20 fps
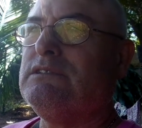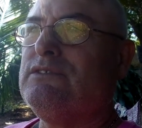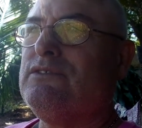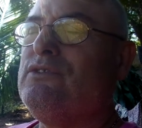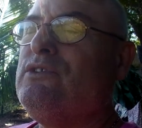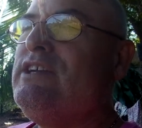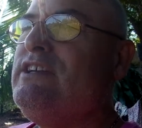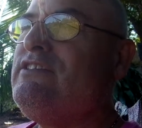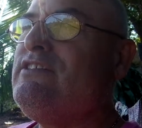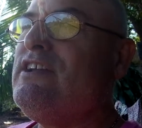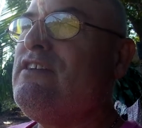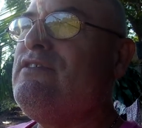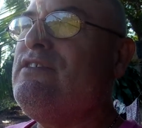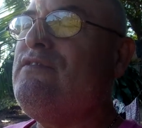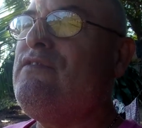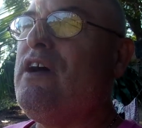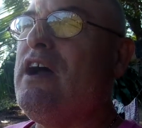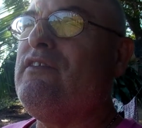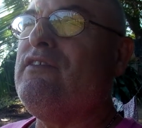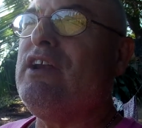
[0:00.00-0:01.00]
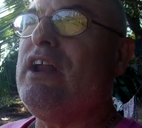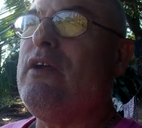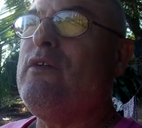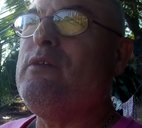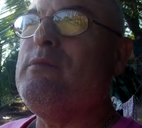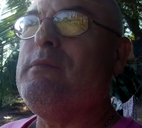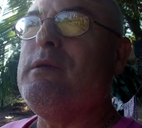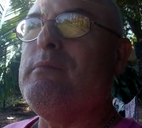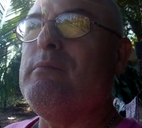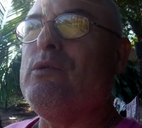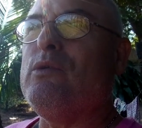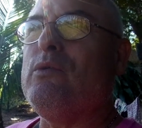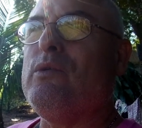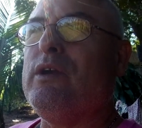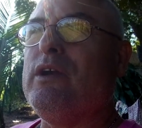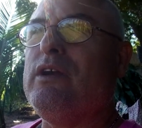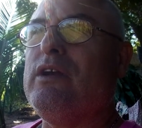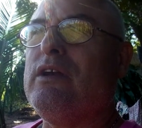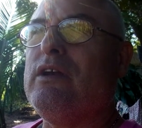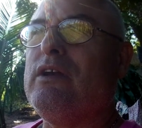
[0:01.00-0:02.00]
$3.75, and I remember when,
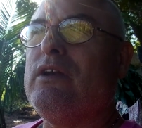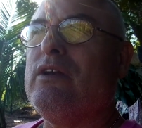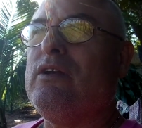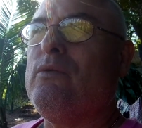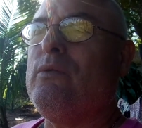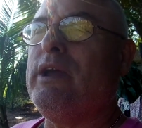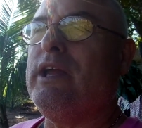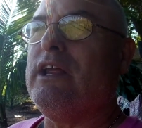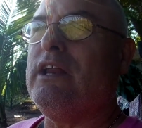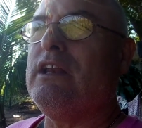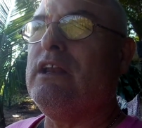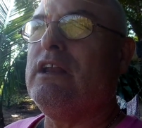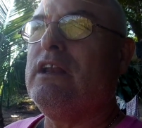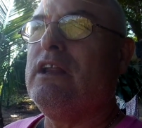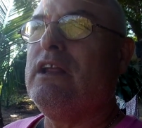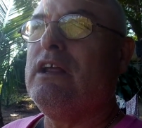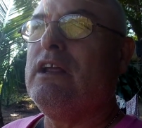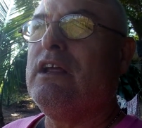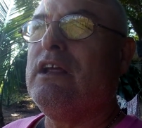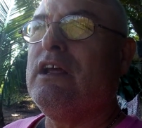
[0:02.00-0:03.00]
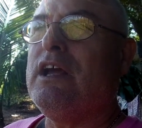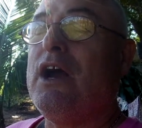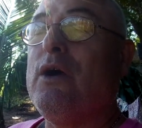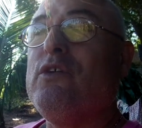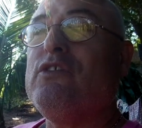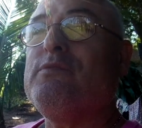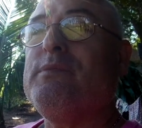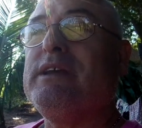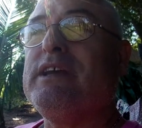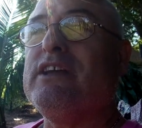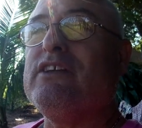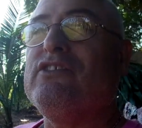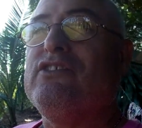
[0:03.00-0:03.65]
no wait, I was making